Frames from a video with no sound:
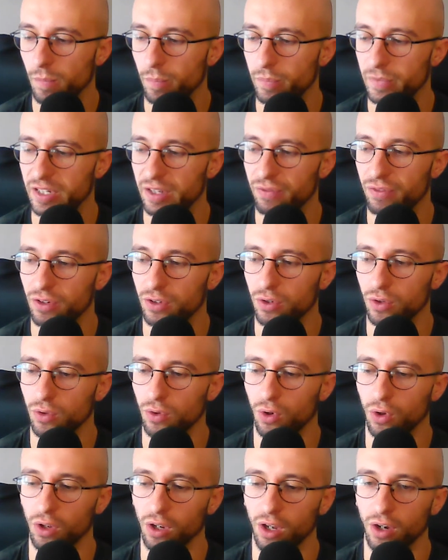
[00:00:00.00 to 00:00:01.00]

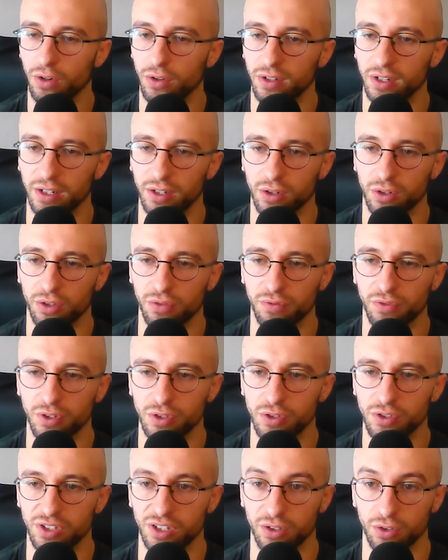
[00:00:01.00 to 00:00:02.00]
difficult or lonely or
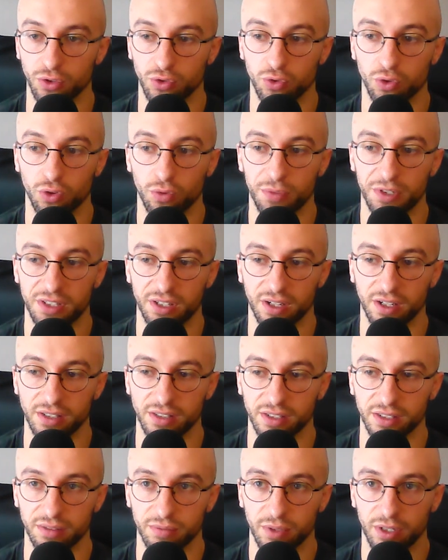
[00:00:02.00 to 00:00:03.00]
confusing or
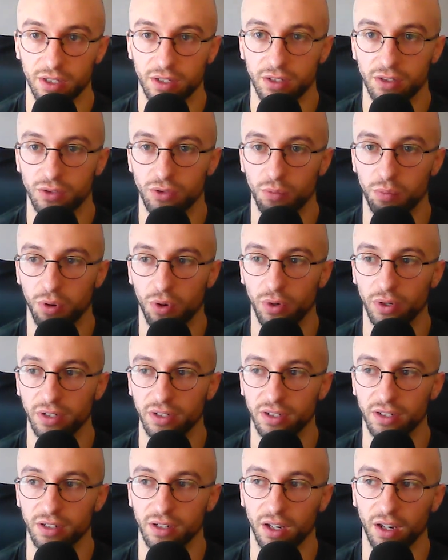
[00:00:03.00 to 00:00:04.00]
traumatizing to a
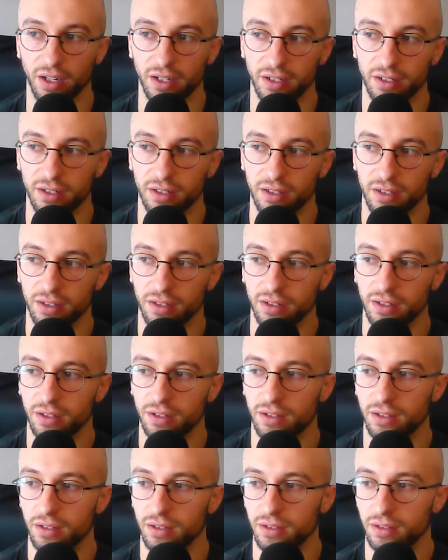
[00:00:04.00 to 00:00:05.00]
point that like
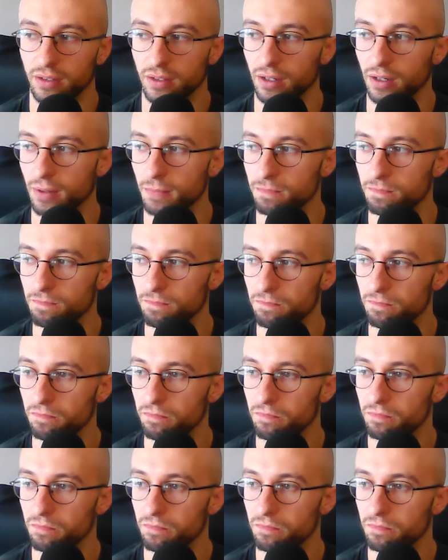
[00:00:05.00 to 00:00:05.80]
um,